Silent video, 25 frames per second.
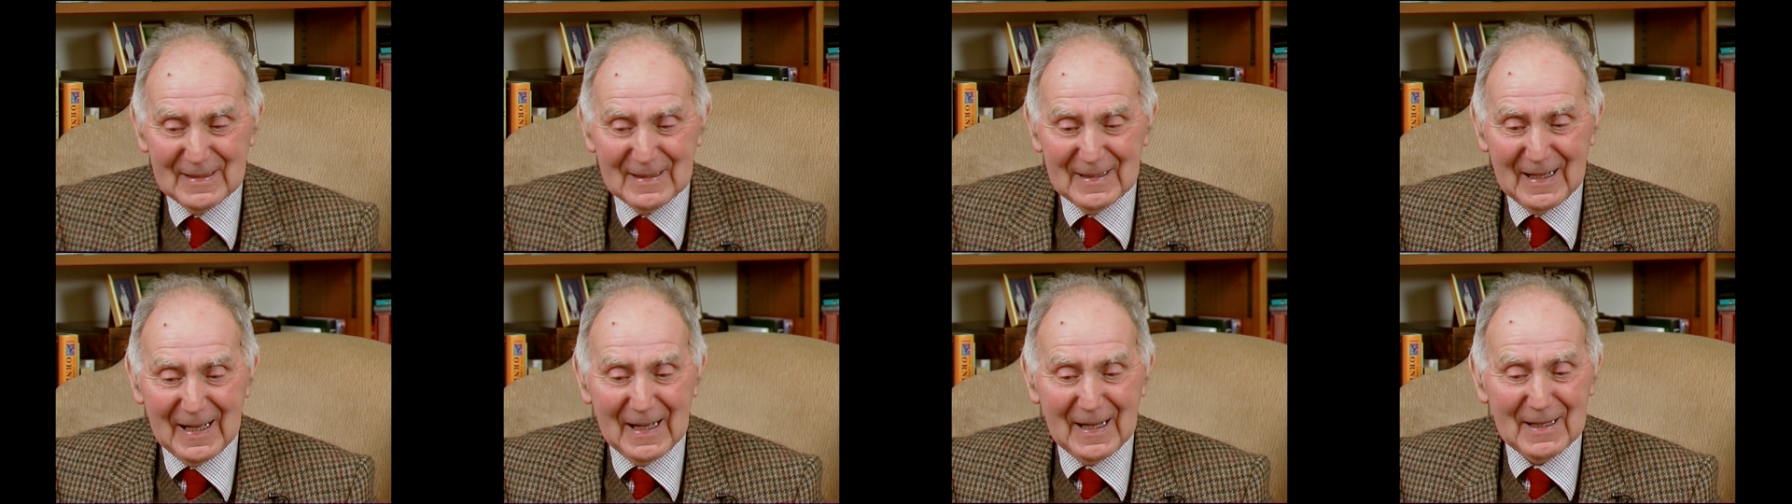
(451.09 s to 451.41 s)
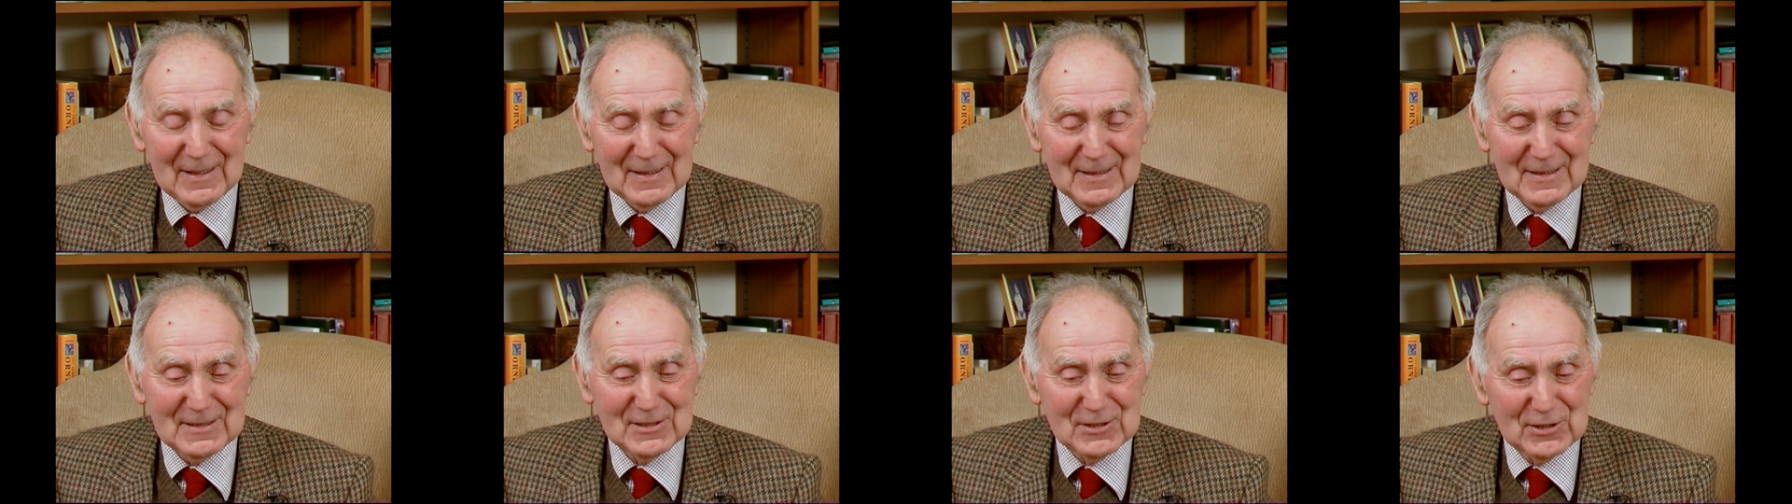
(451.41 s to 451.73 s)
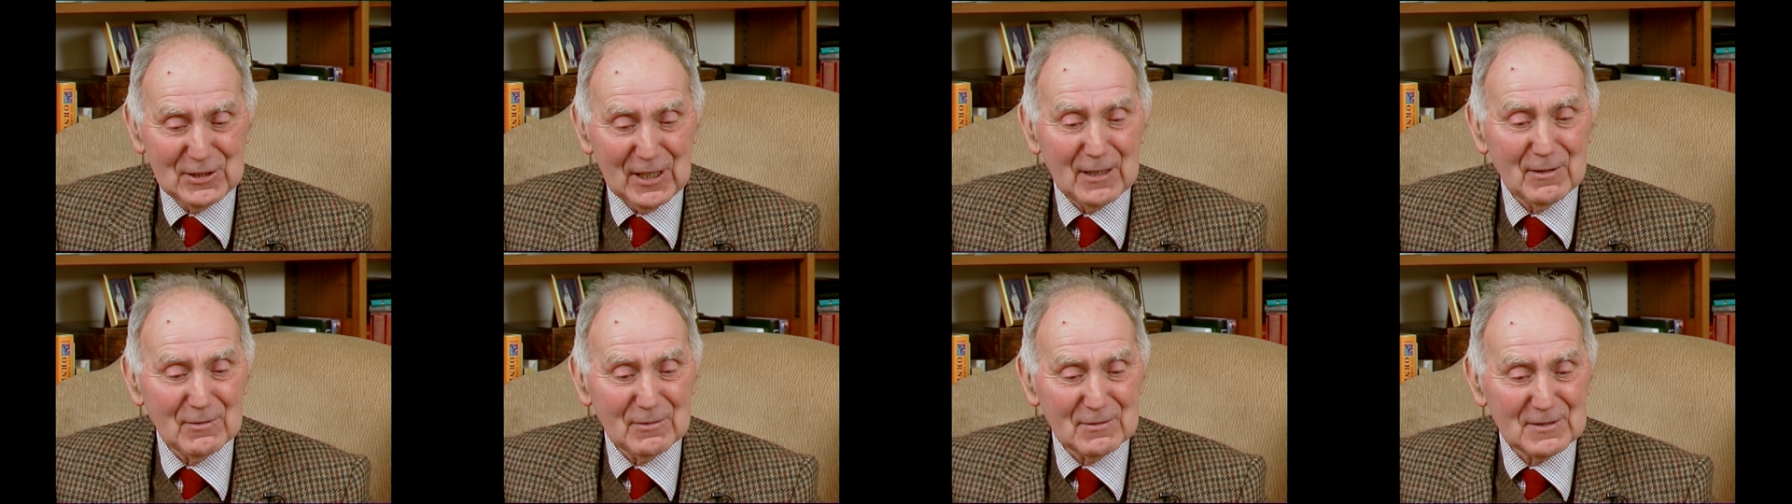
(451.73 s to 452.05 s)
had his
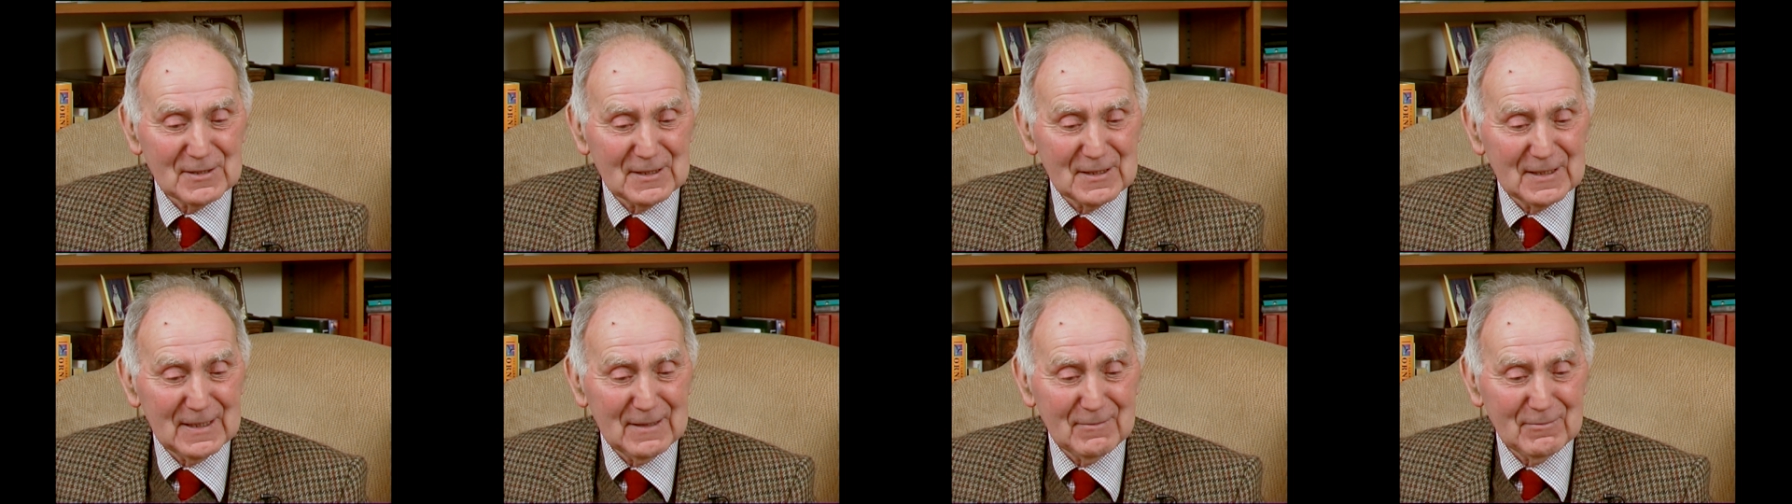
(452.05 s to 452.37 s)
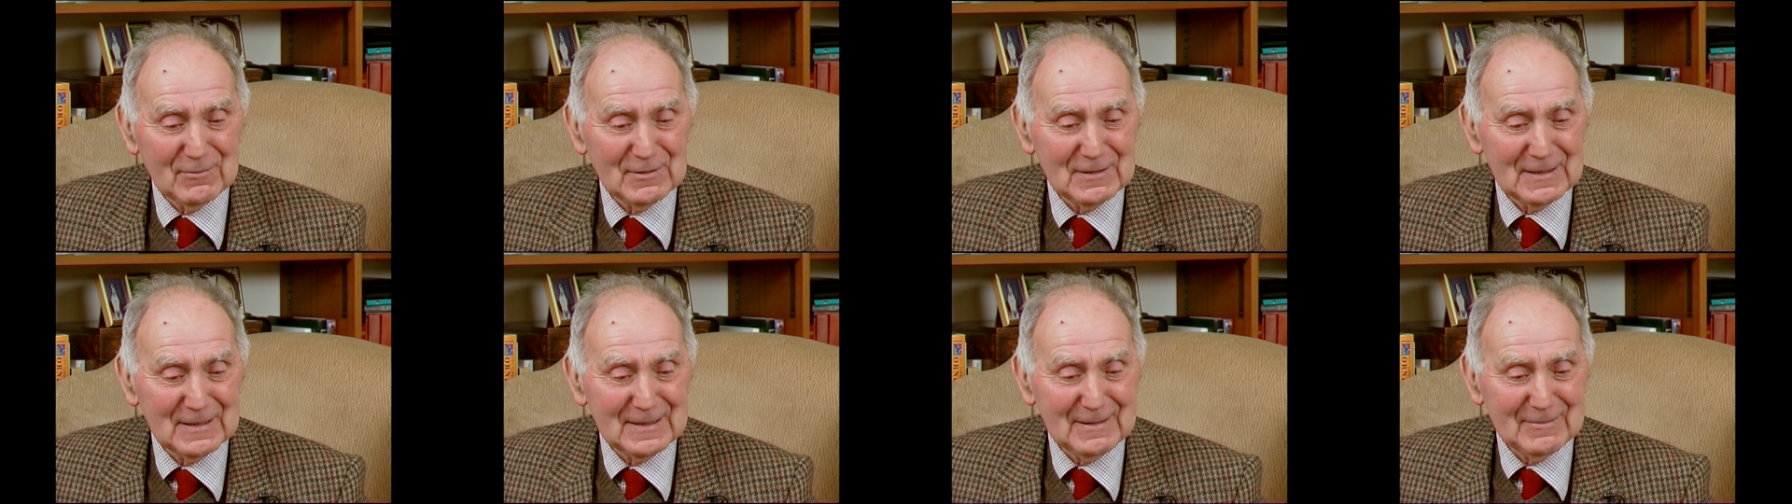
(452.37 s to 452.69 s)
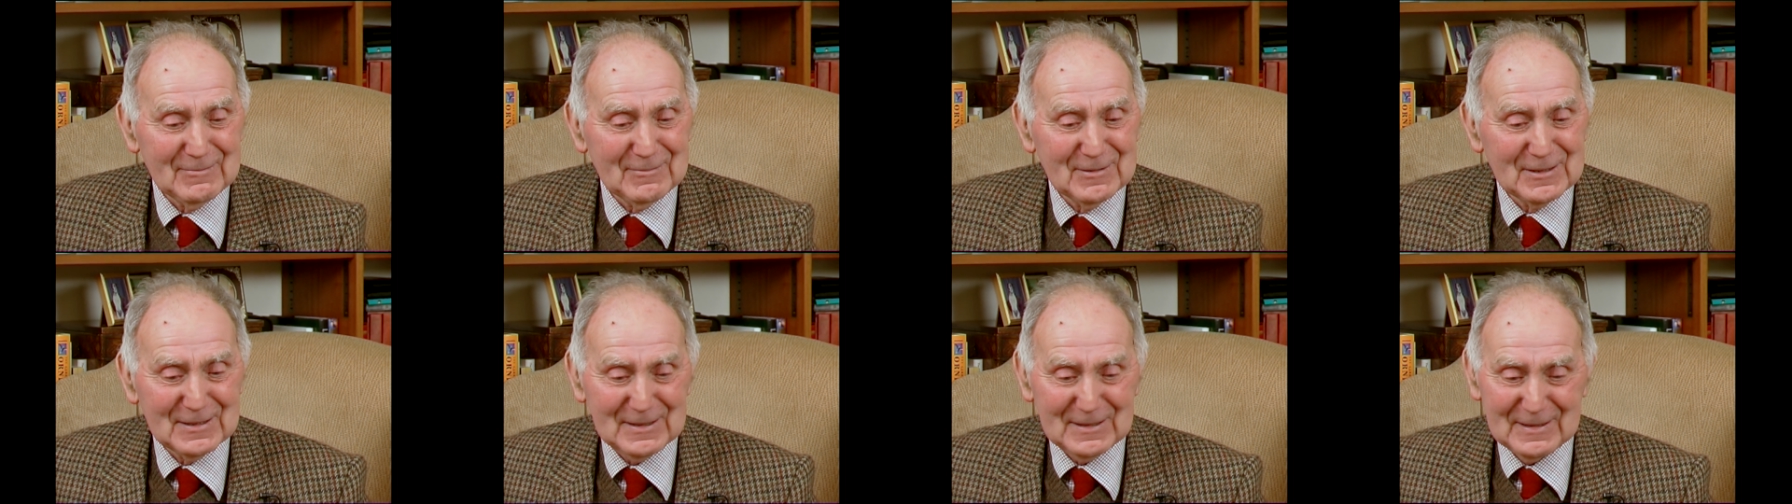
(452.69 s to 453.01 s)
jokes and he was, he
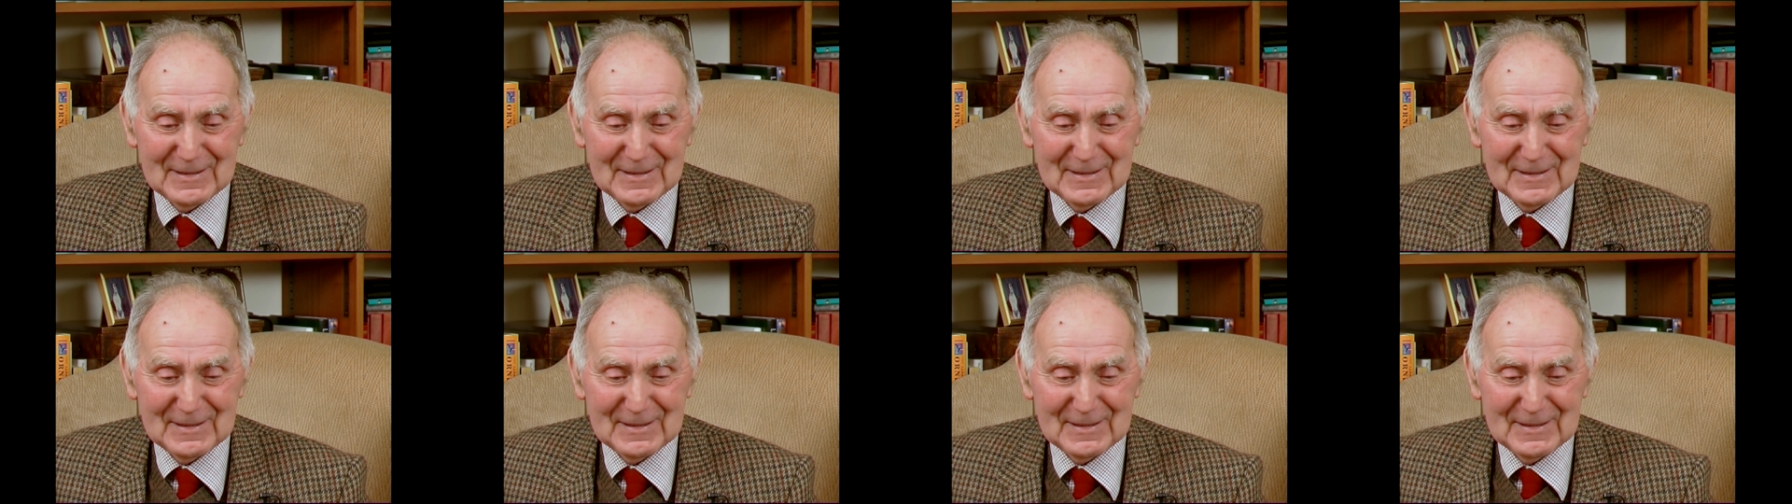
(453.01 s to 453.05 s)
was